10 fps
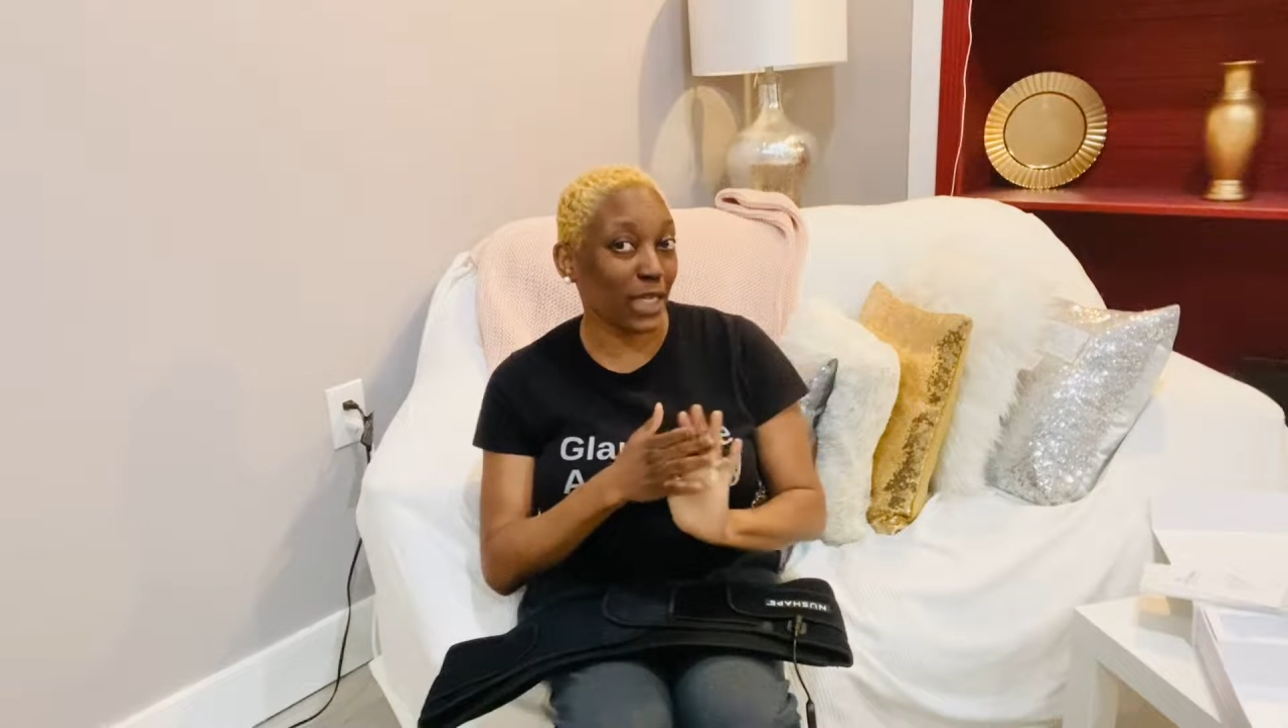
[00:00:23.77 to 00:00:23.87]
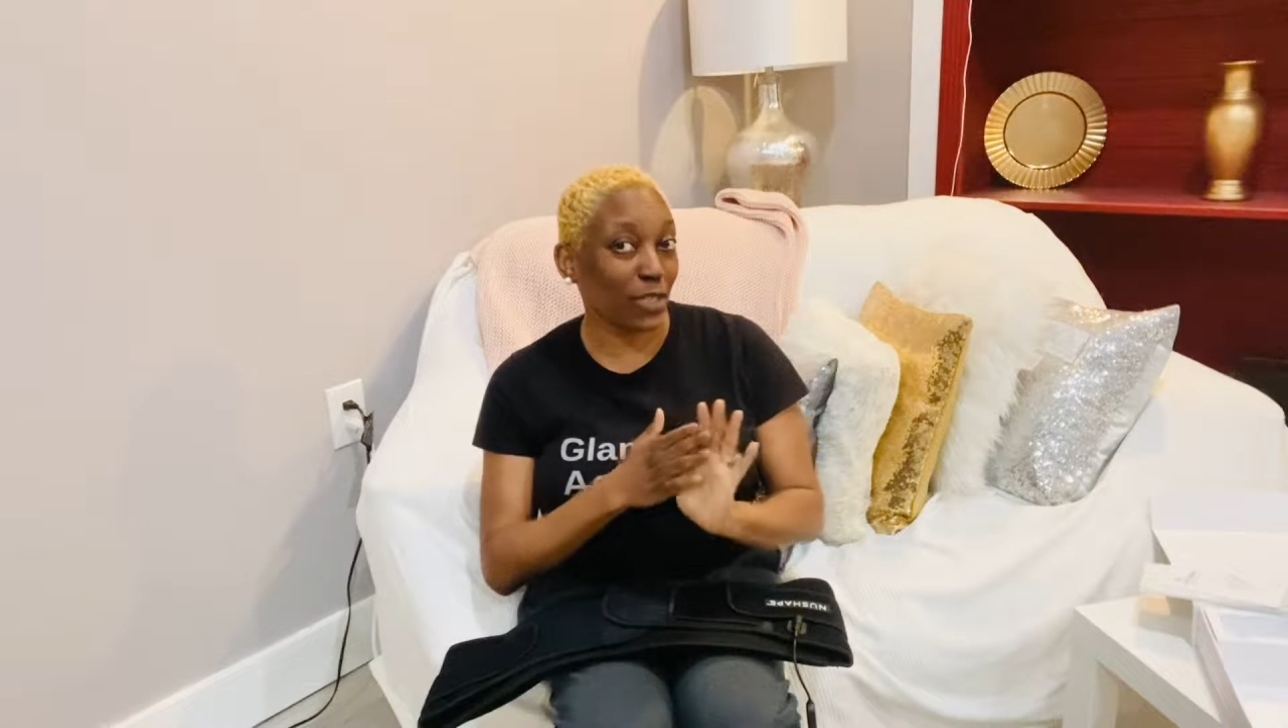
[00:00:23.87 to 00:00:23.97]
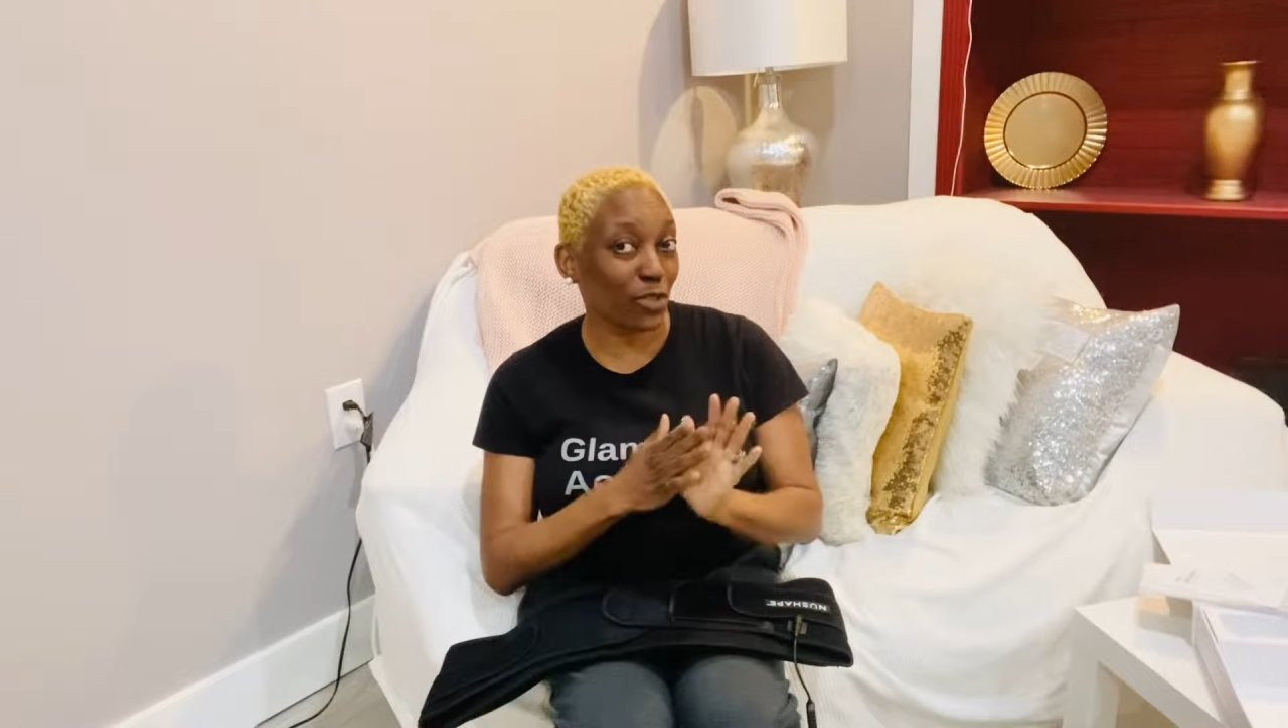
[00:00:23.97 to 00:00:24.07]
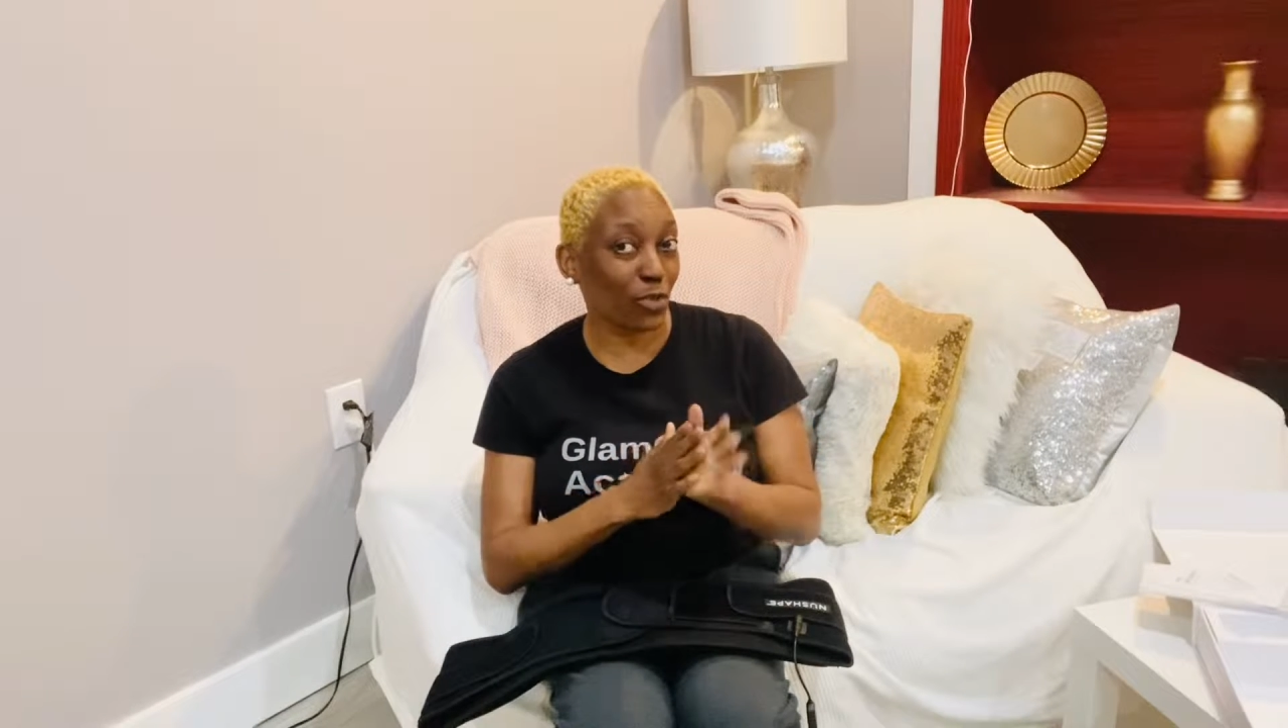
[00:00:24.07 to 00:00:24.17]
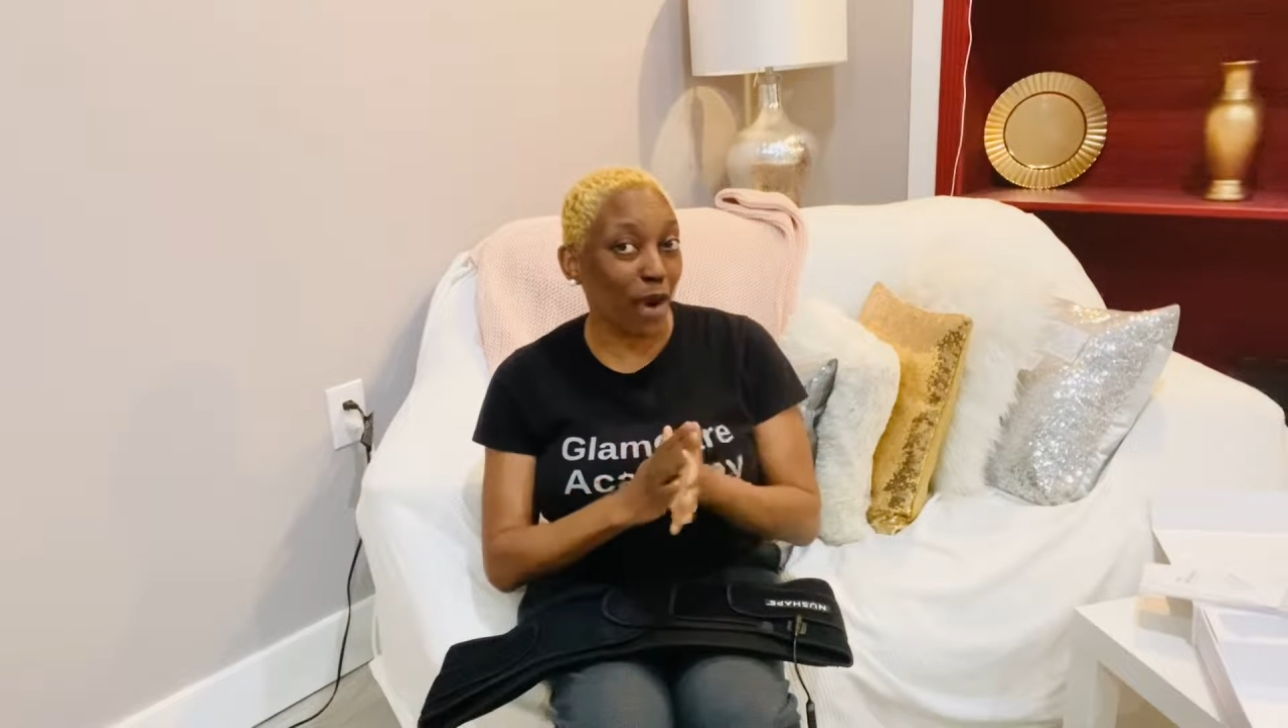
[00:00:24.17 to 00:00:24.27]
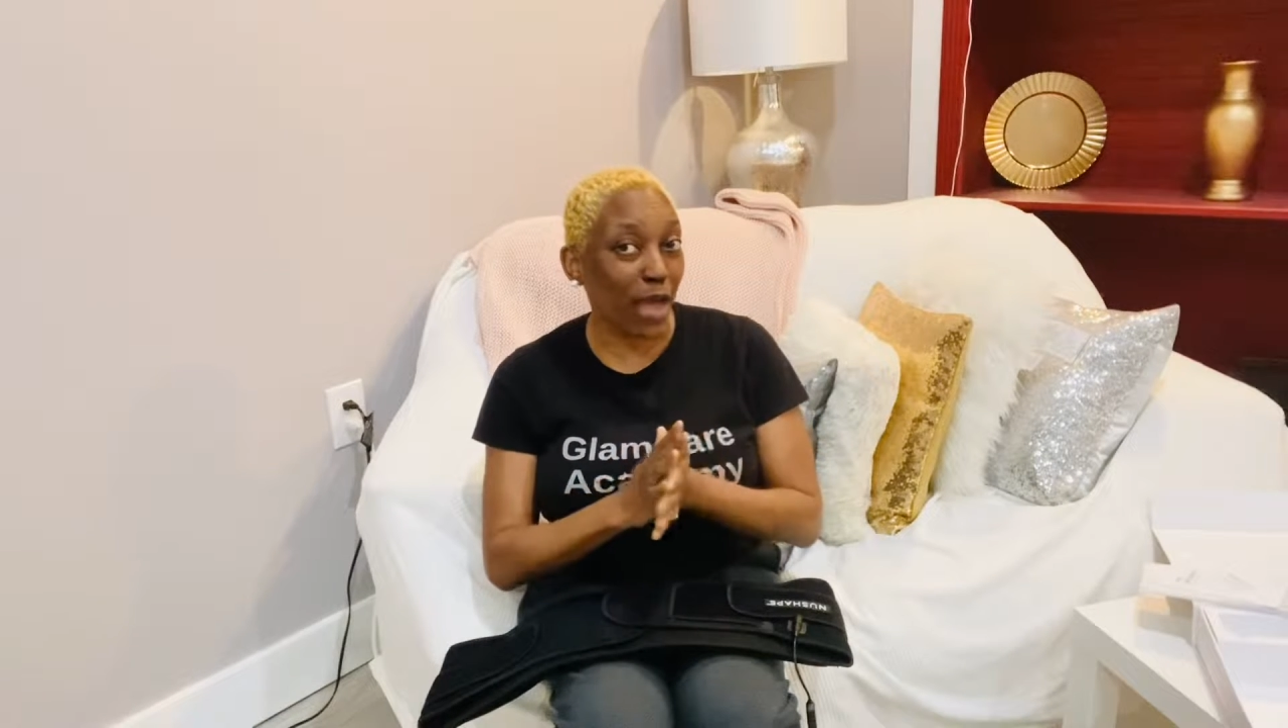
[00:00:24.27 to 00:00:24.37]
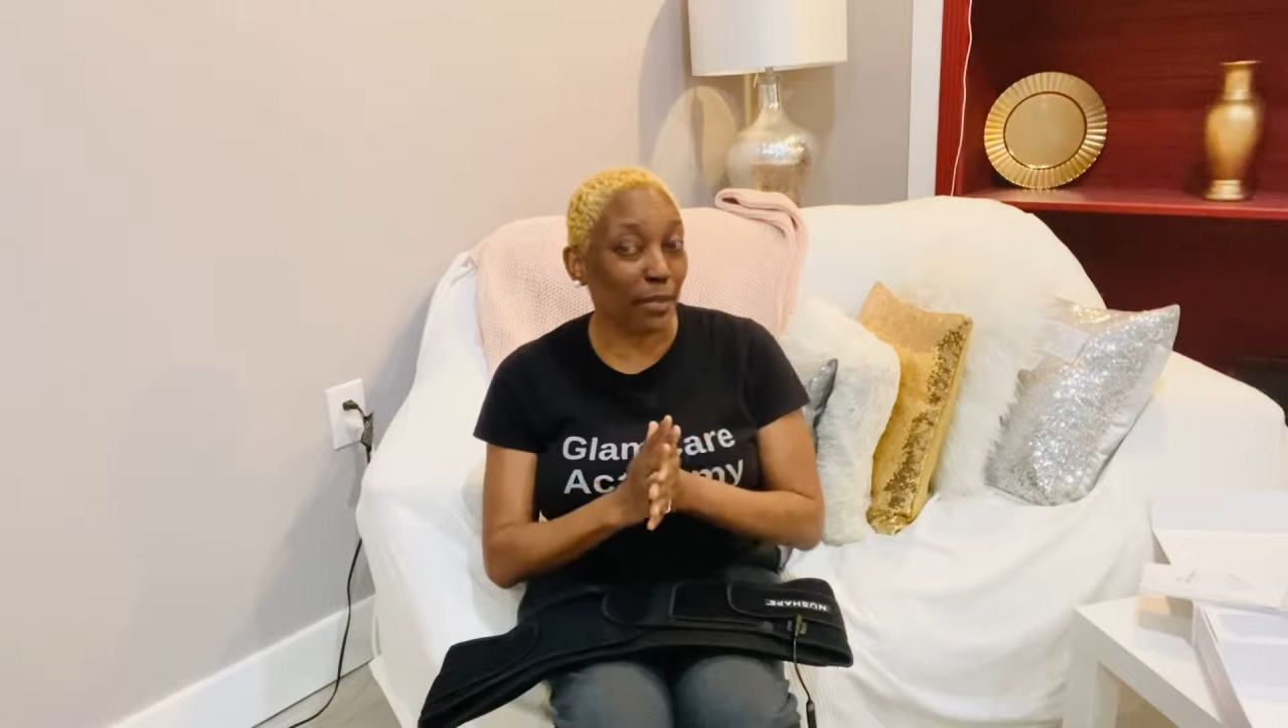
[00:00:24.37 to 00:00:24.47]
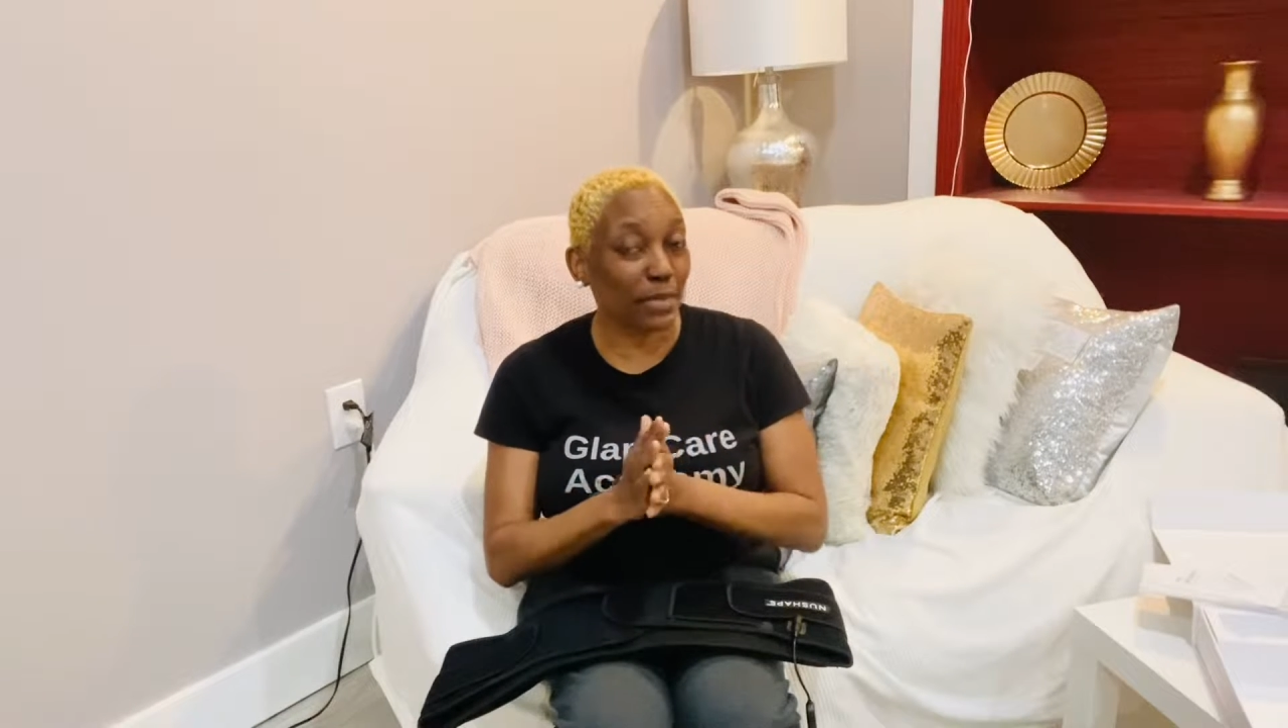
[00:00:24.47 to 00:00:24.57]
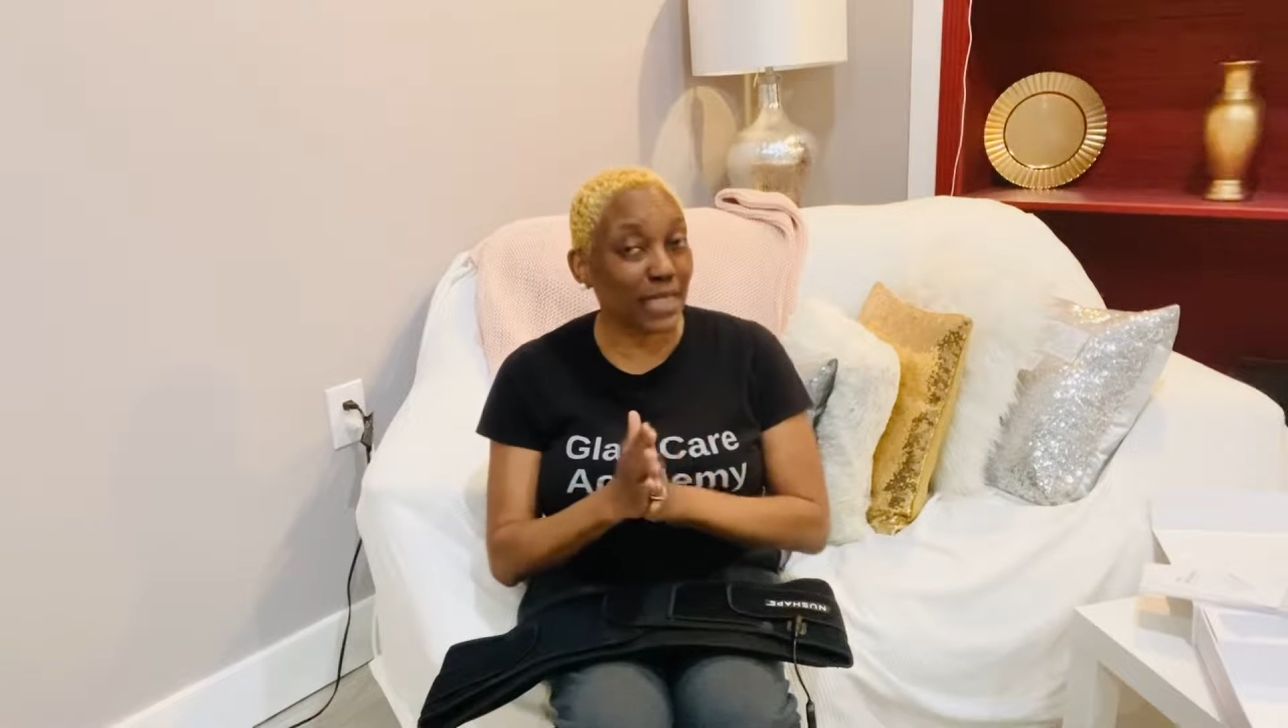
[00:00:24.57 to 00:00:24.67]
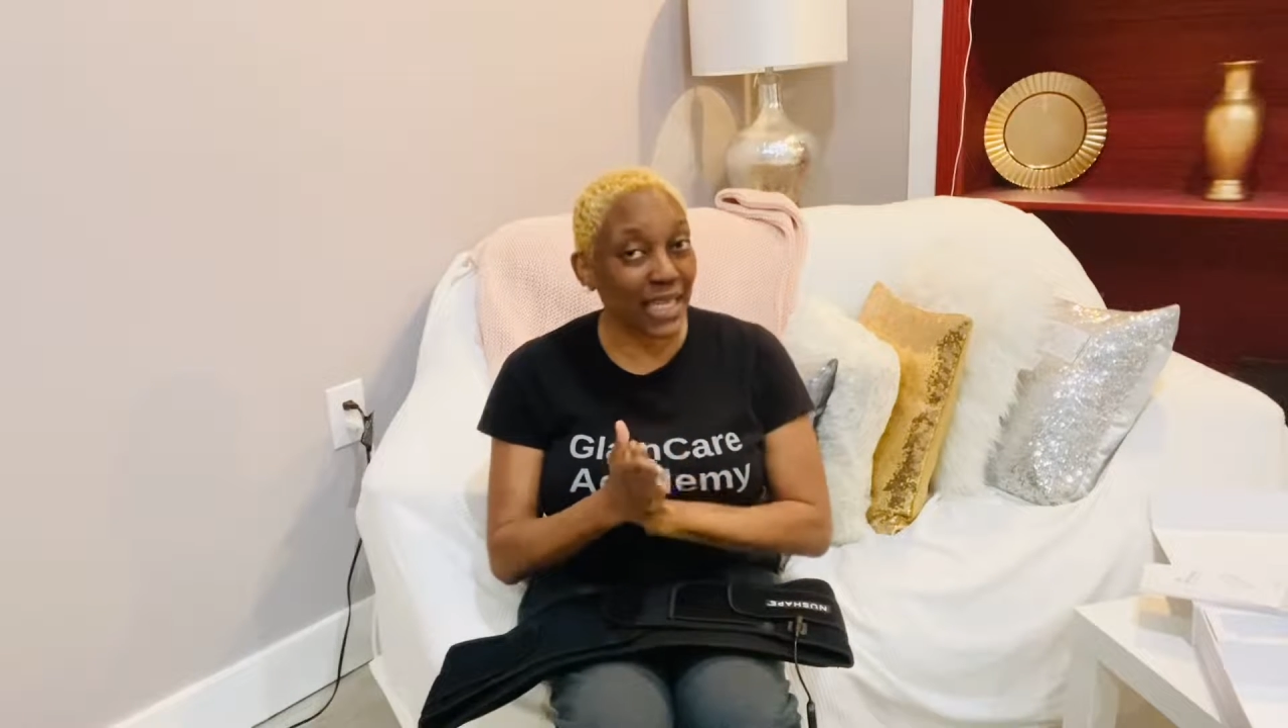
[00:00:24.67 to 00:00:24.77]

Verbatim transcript: Instagram,